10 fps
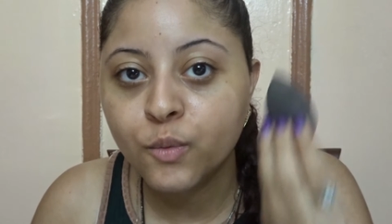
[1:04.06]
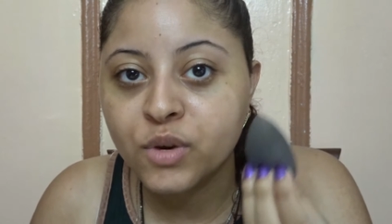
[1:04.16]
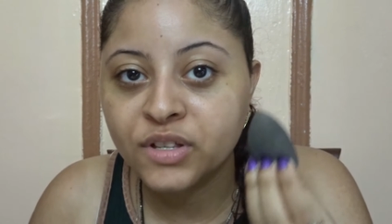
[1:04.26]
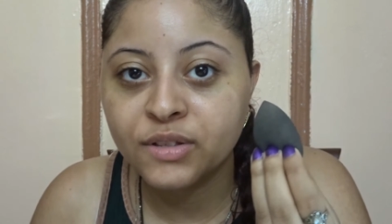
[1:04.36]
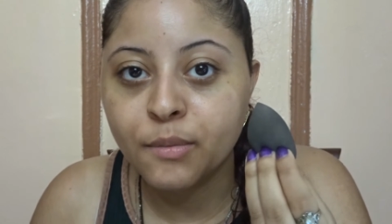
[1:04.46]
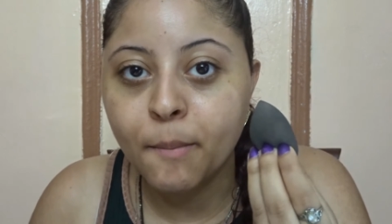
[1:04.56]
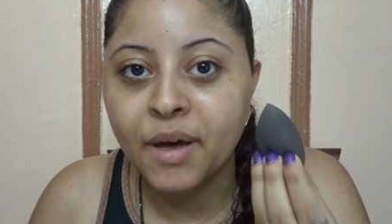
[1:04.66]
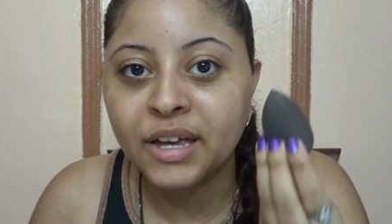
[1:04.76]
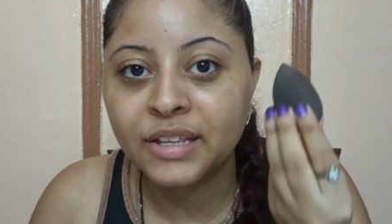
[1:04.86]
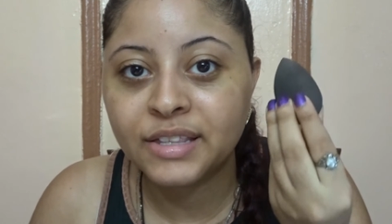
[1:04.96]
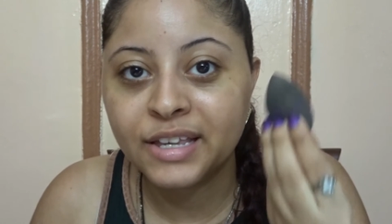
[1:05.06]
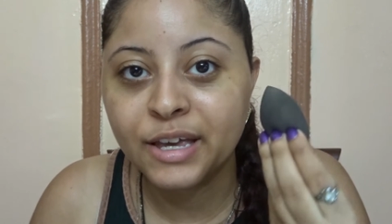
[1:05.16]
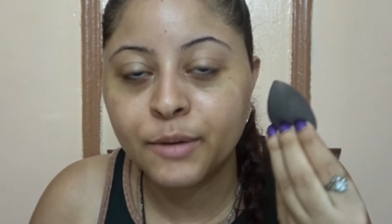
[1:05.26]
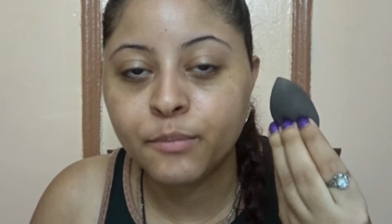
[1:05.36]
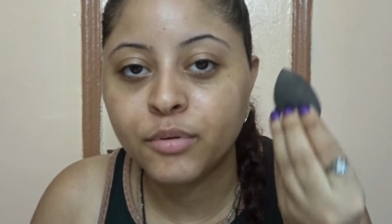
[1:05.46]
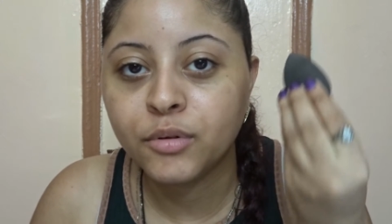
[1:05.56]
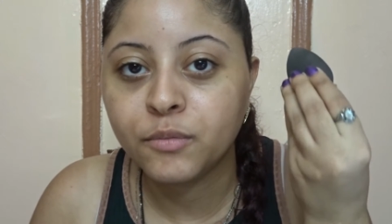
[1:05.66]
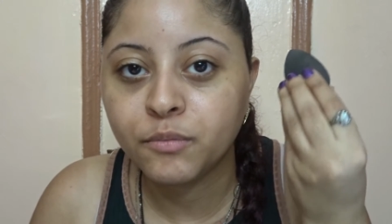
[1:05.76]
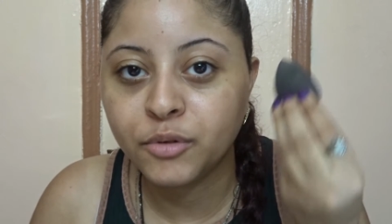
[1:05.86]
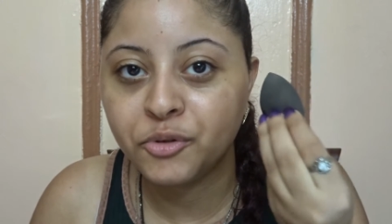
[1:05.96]
with my damp
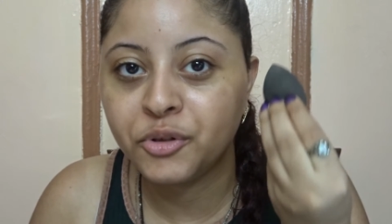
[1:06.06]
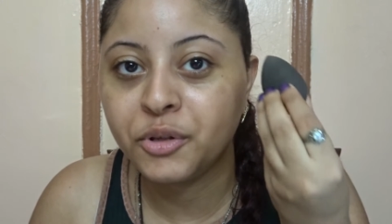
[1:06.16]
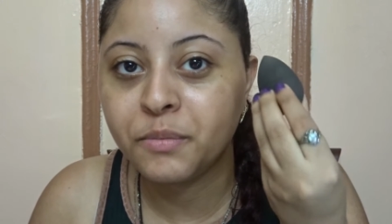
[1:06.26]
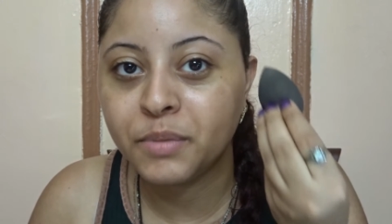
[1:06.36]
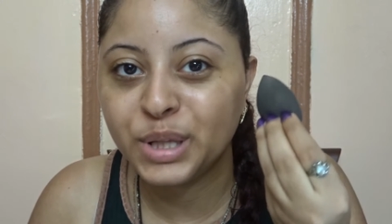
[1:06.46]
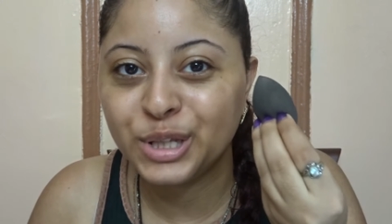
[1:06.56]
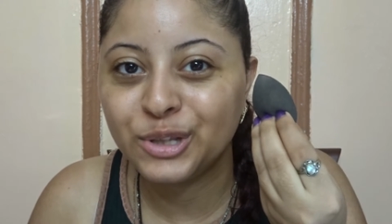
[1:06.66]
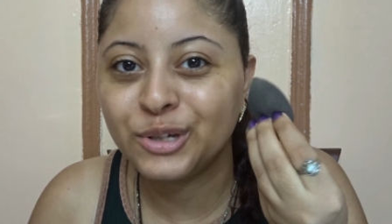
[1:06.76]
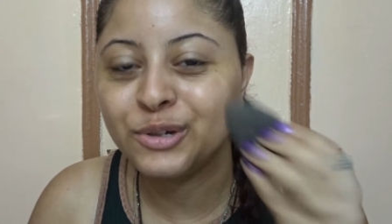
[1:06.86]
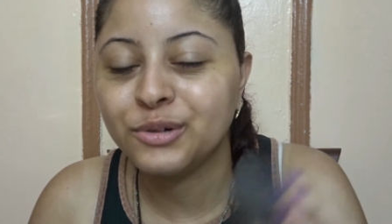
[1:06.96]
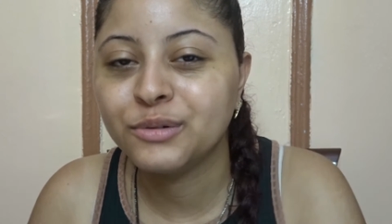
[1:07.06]
beauty blender.